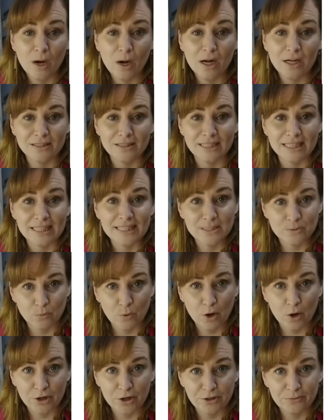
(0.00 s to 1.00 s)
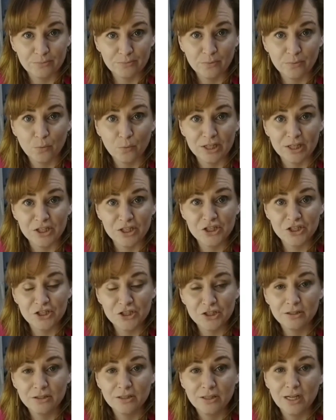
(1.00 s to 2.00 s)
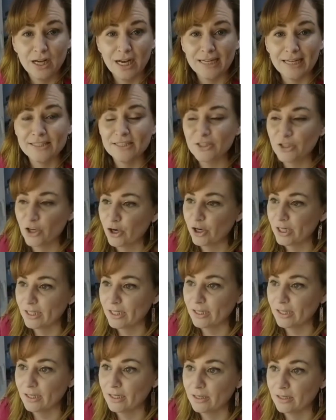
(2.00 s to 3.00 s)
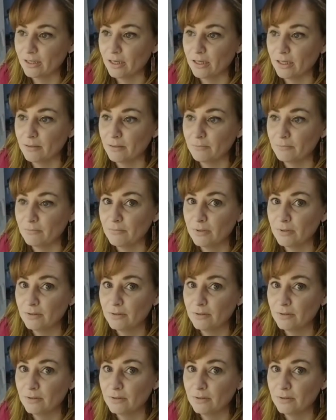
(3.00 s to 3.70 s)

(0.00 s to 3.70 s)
I have like 5 jars, so I'm losing track a little bit.